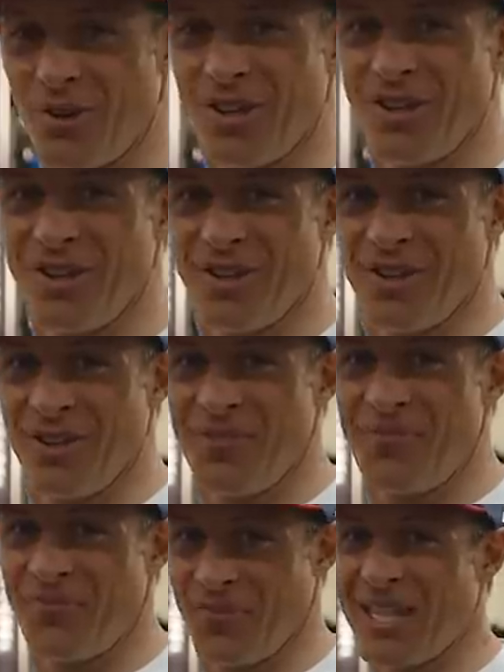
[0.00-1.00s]
right here
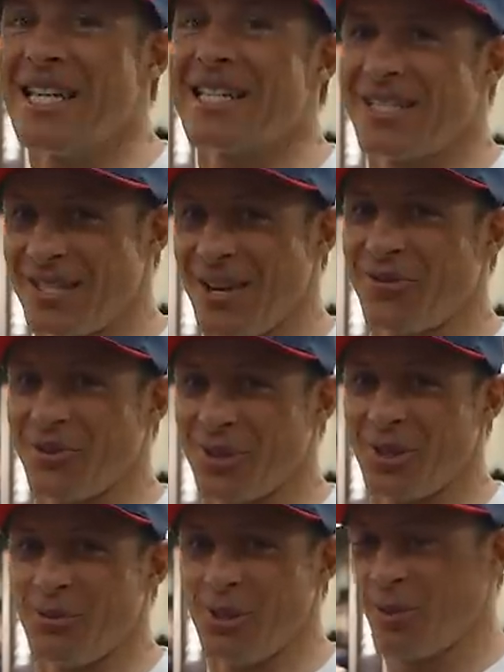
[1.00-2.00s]
is definitely
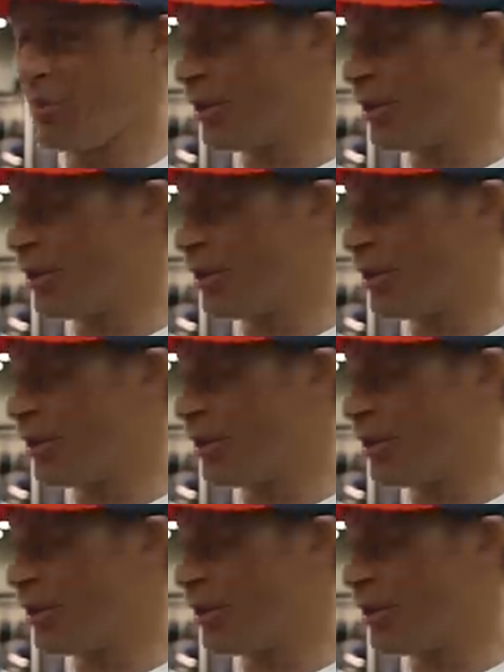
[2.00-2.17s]
gonna be in